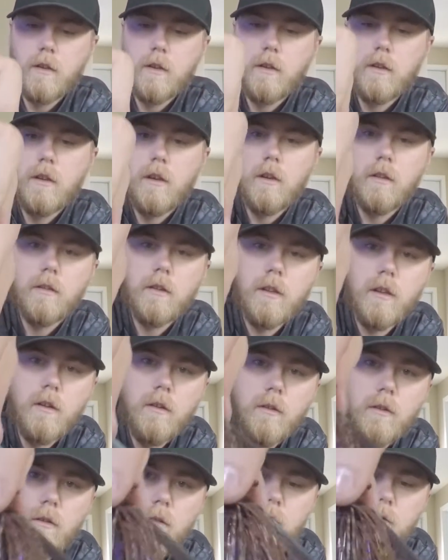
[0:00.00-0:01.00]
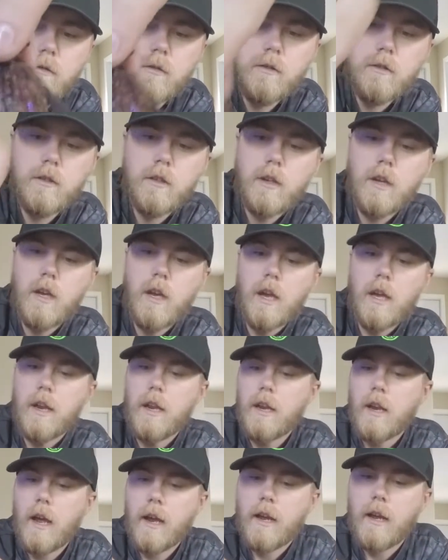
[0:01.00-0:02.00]
got those. And
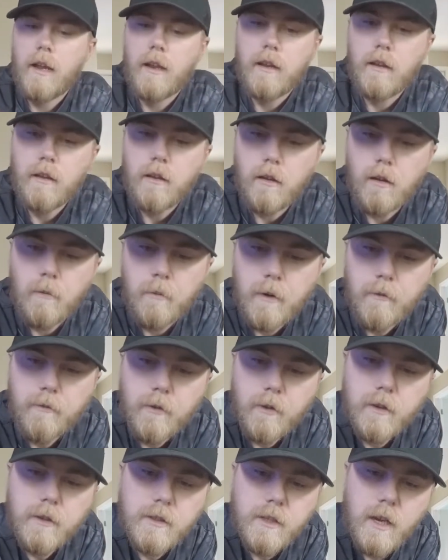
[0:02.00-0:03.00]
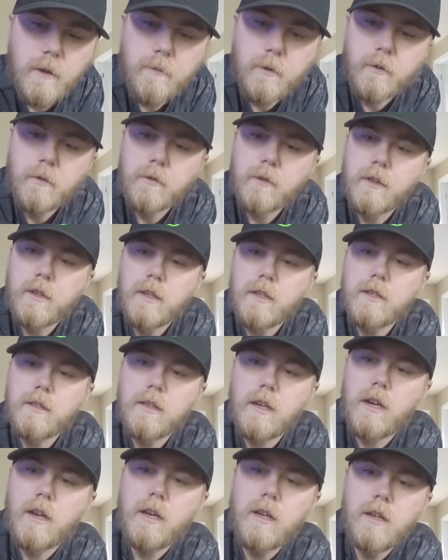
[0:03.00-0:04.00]
then, like, I mean, for example, with these
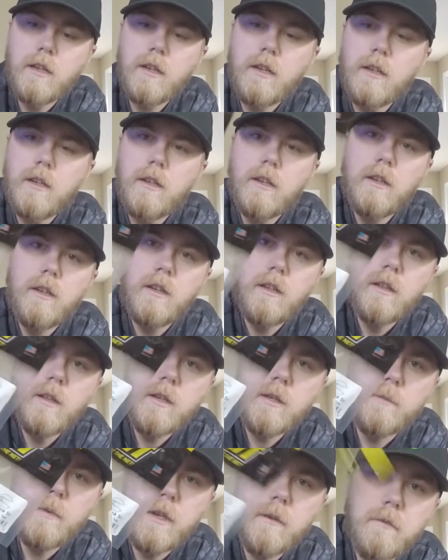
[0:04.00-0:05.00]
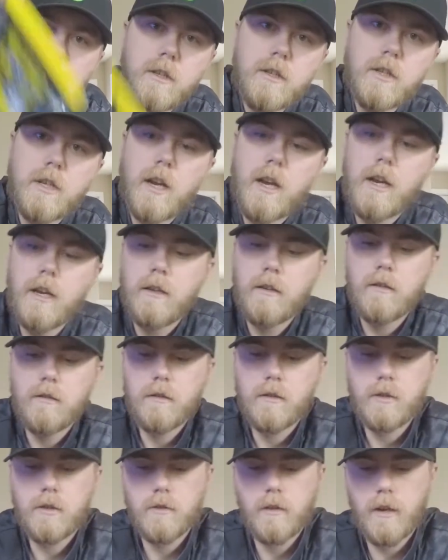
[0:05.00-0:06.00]
PB&J,
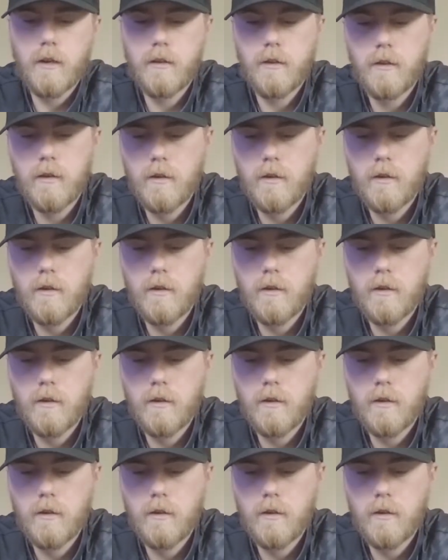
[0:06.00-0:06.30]
this trailer,